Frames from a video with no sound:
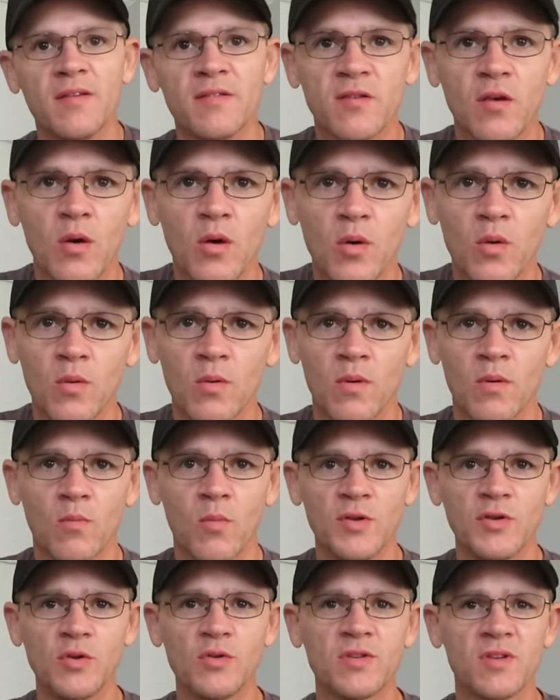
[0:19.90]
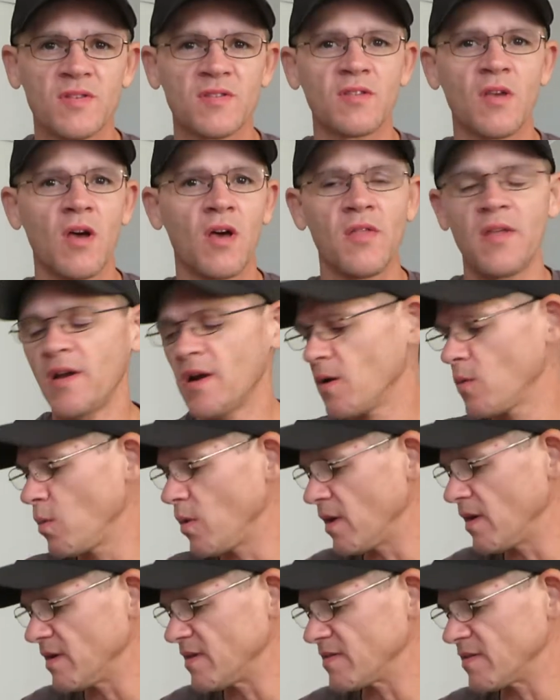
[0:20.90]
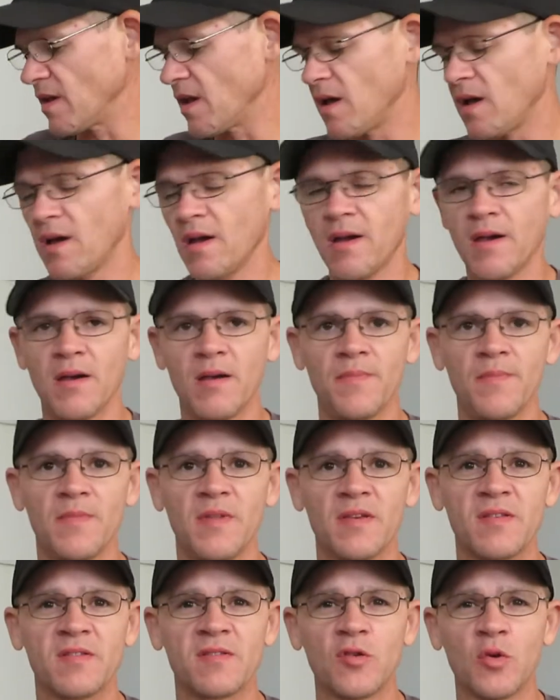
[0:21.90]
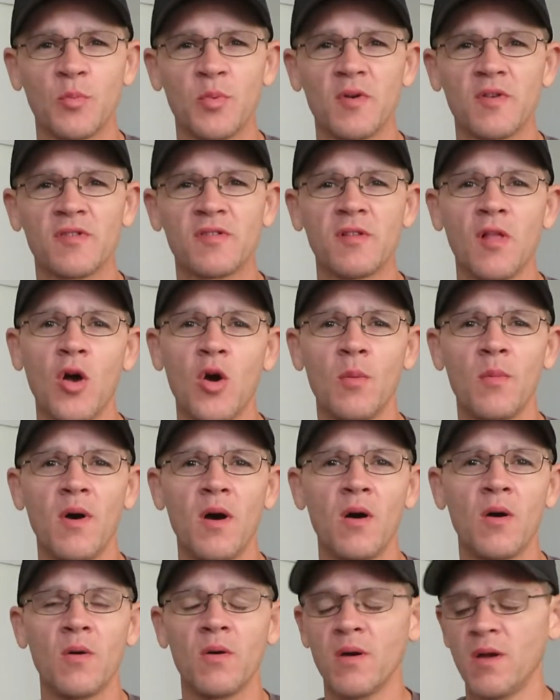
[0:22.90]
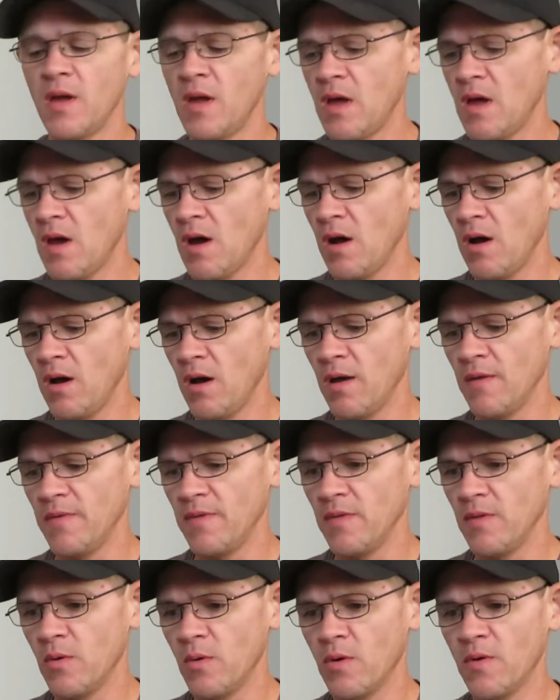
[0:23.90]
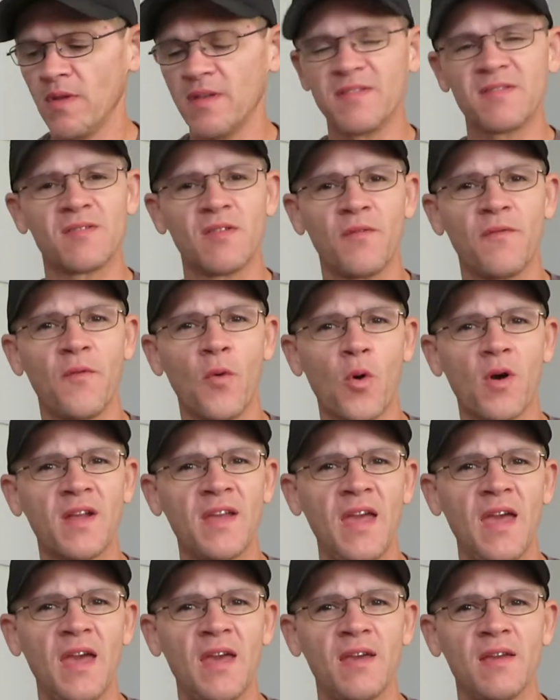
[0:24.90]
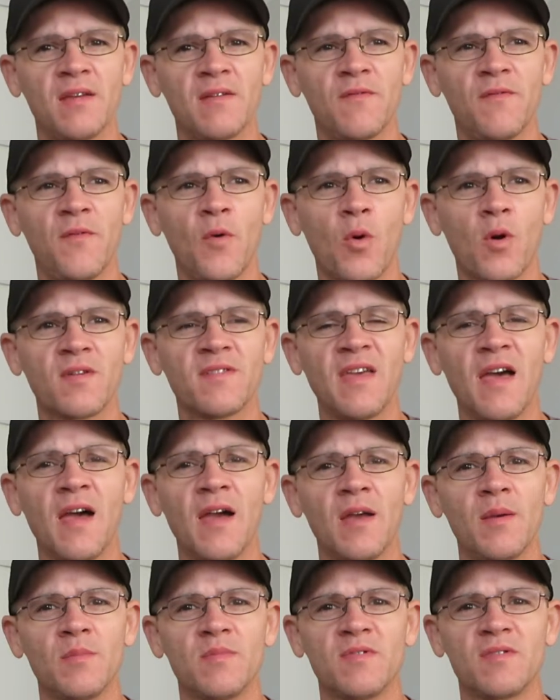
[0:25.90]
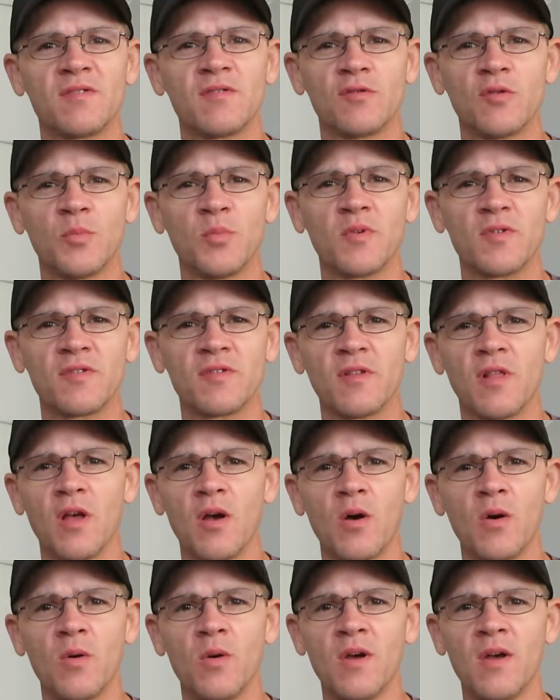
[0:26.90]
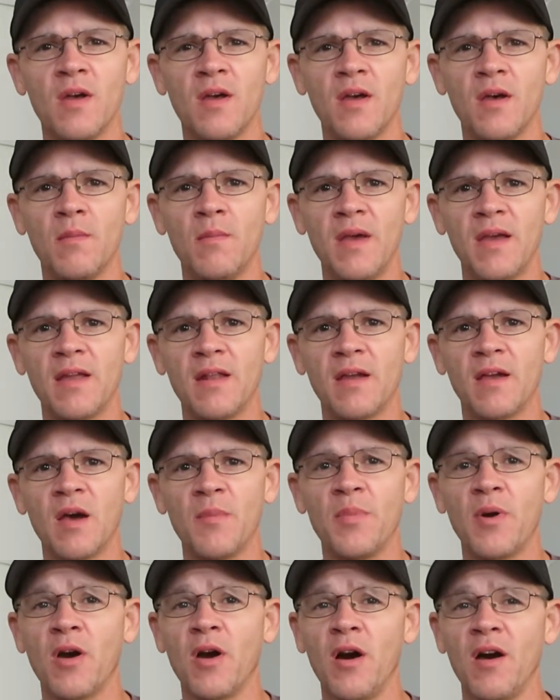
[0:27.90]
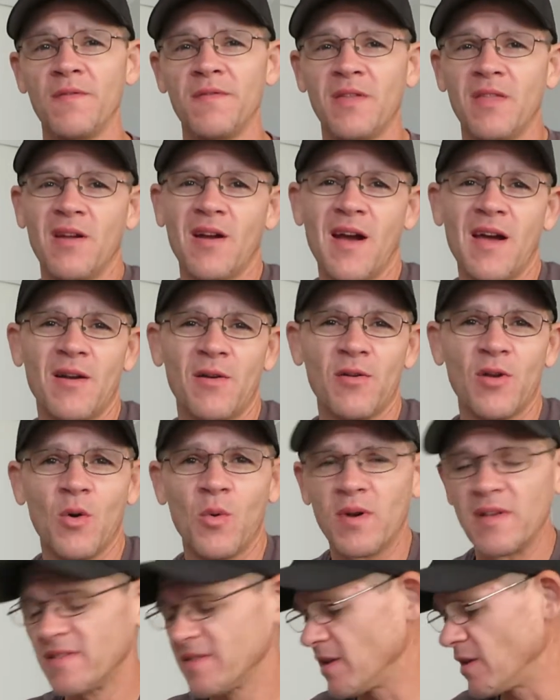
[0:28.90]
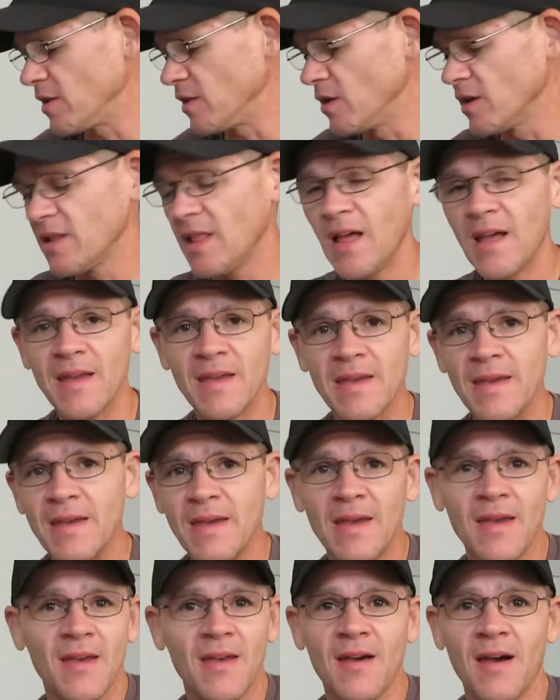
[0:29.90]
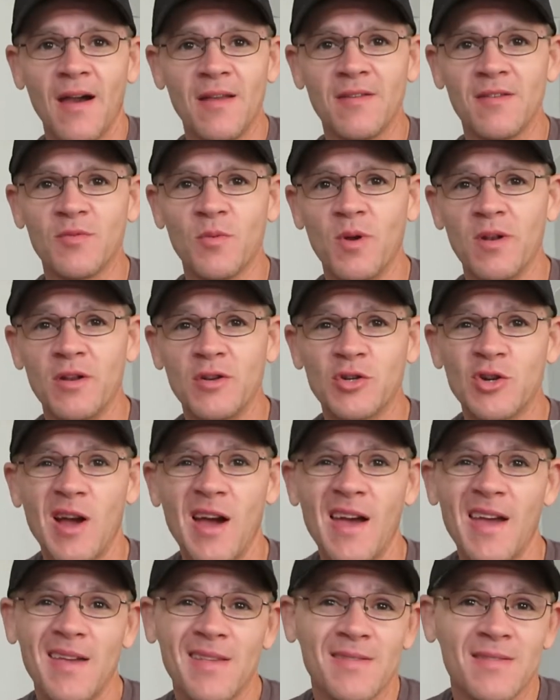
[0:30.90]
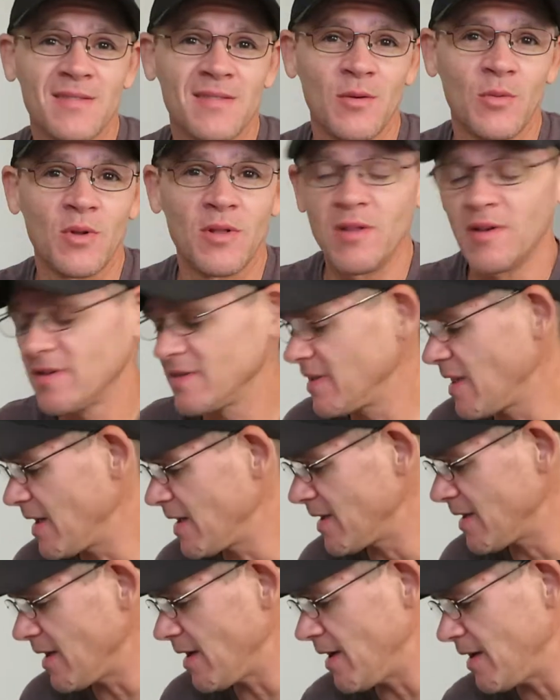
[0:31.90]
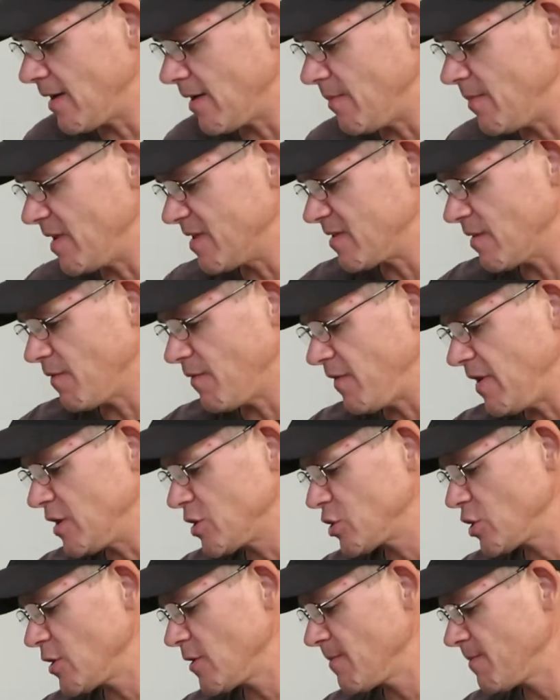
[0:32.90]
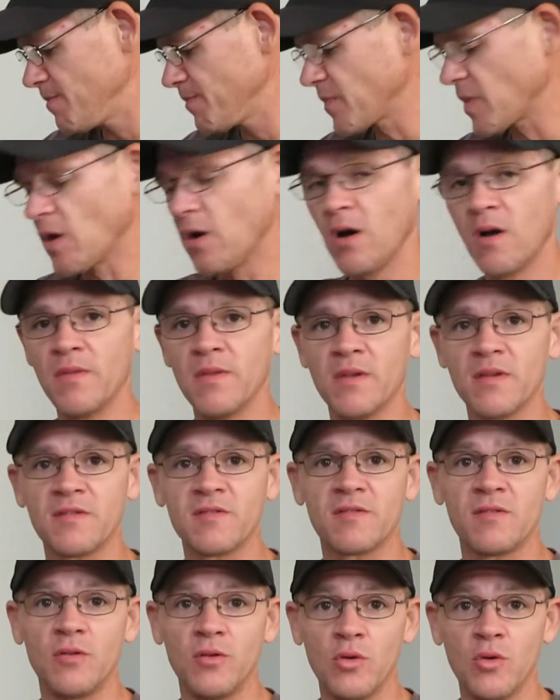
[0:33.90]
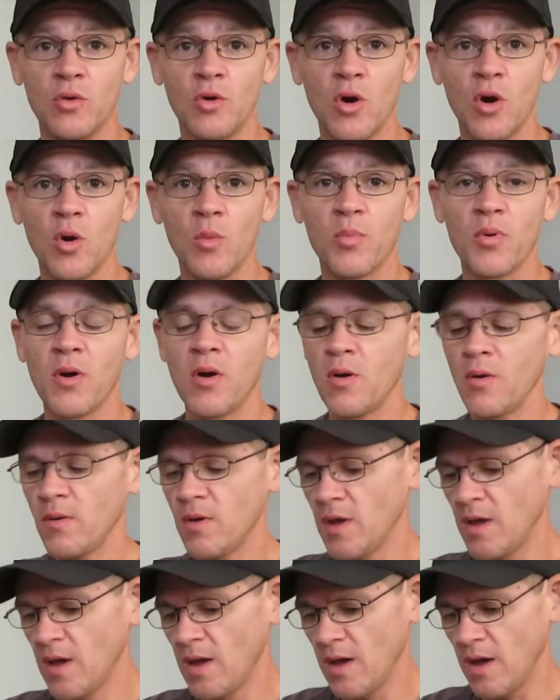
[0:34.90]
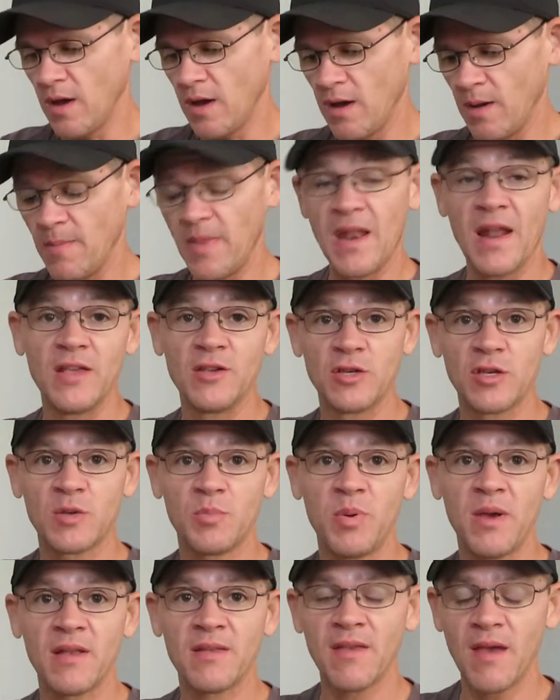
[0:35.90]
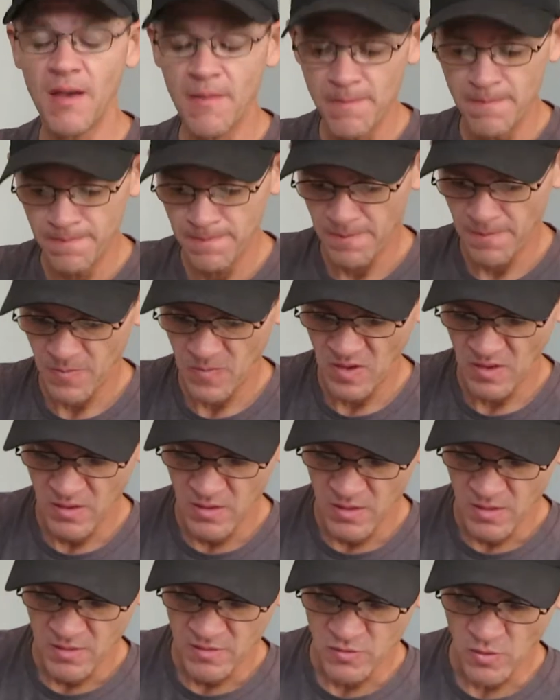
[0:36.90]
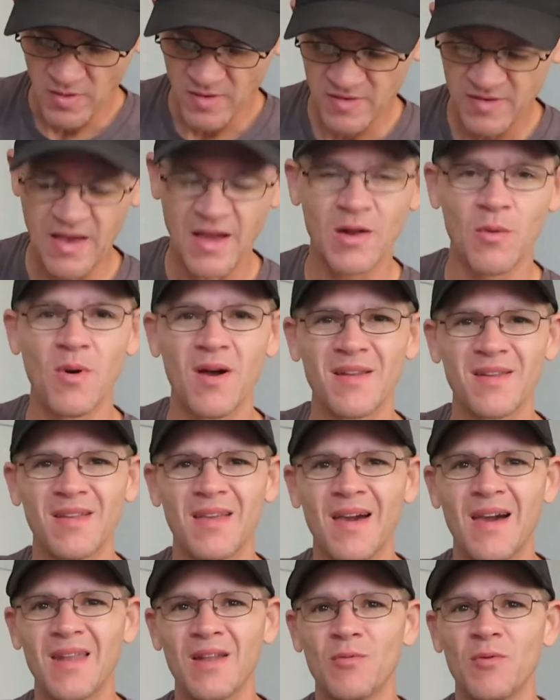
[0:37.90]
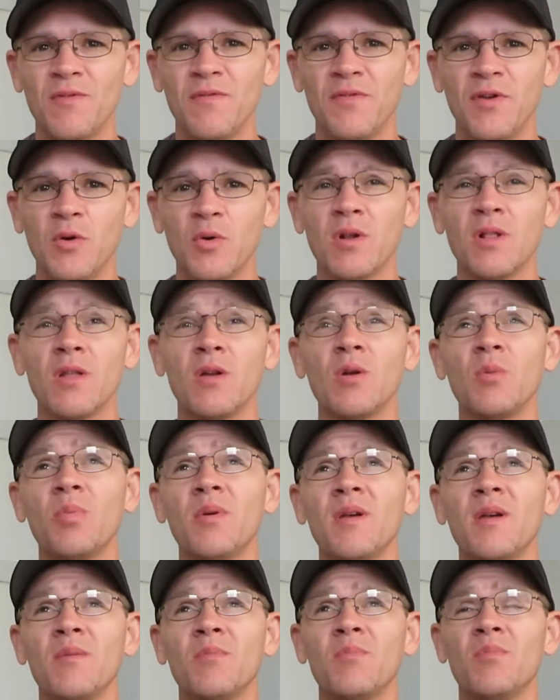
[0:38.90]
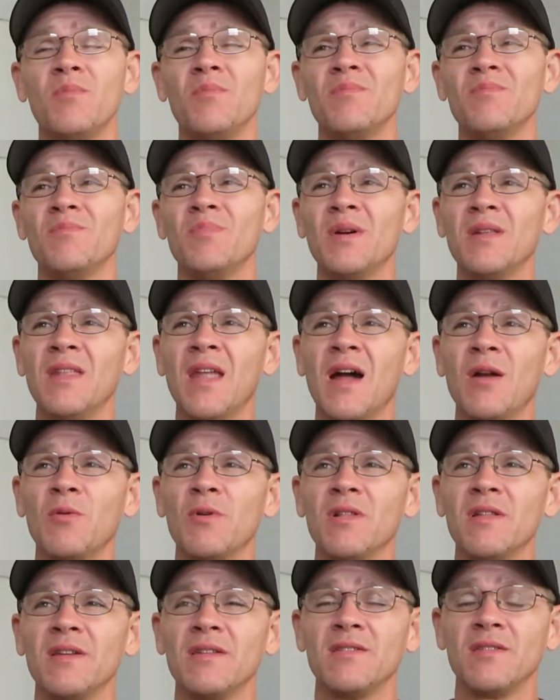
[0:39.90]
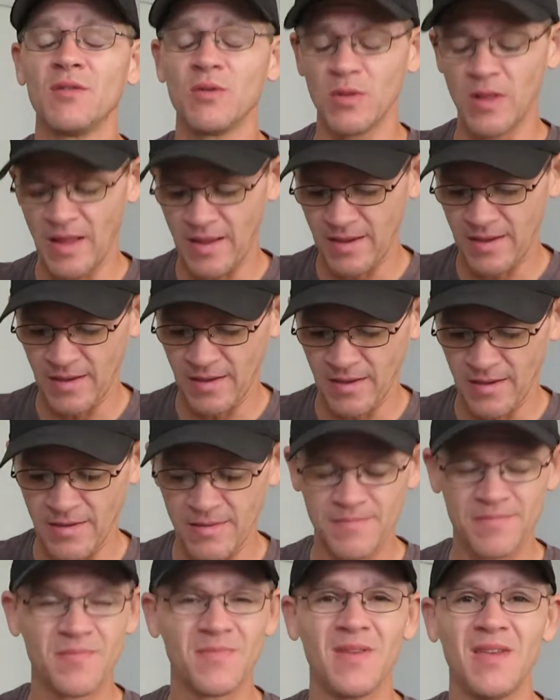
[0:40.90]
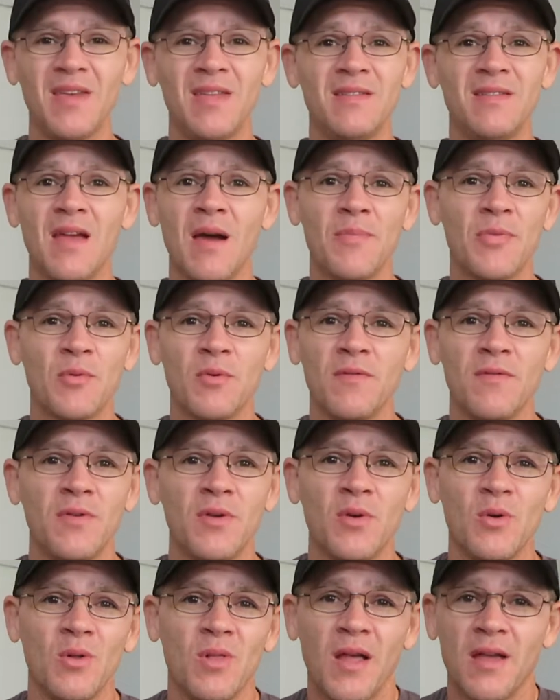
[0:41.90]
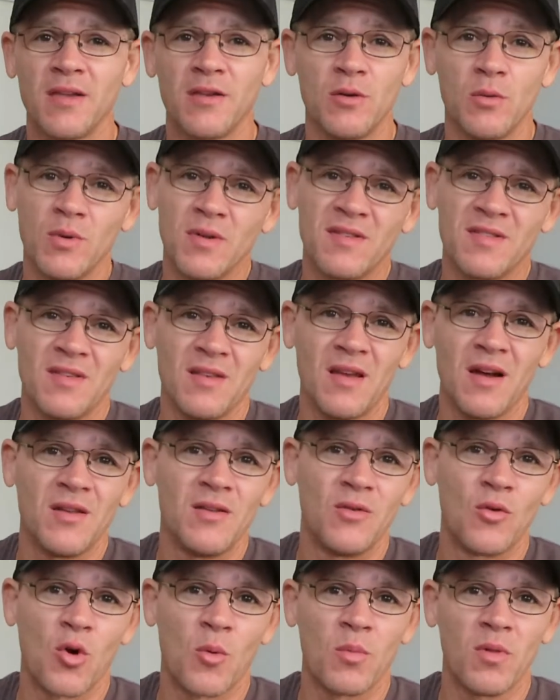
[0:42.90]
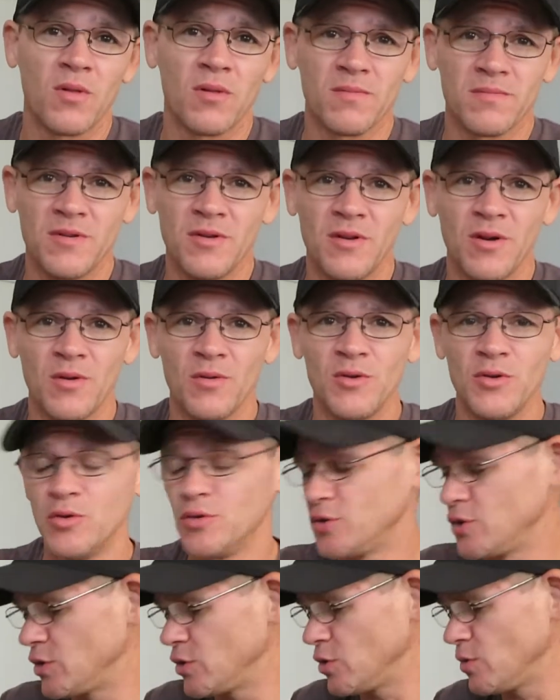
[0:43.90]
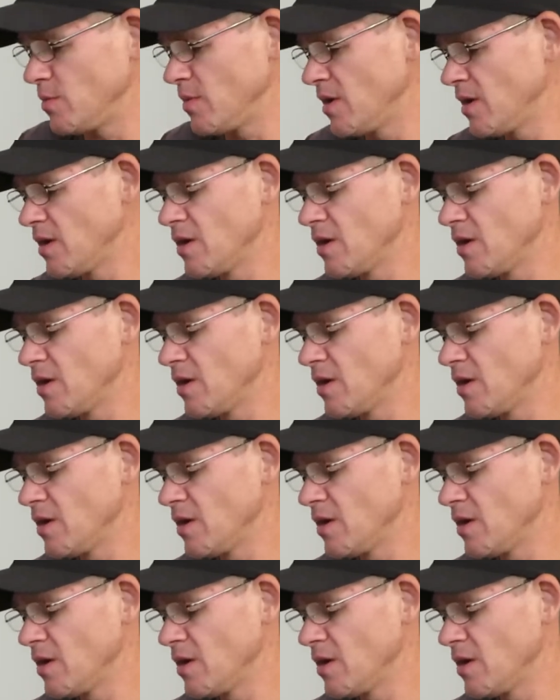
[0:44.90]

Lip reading: So what you just saw there was the super slow-mo on, or that's the 4K, 4x super slow, making a cup of coffee there. I don't know what it's gonna look like. I just wanted to try it, see what it looks like. It's a feature on this new GoPro that I just picked up. So I just kind of wanted to review it a little bit, but not really do like a in-depth review like you would see on normal, YouTube